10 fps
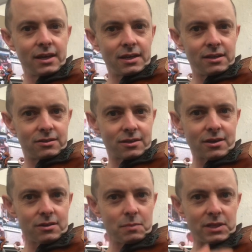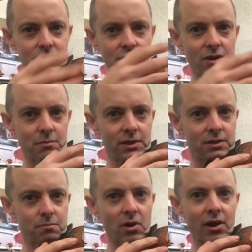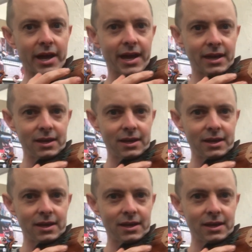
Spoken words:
is going to be determined by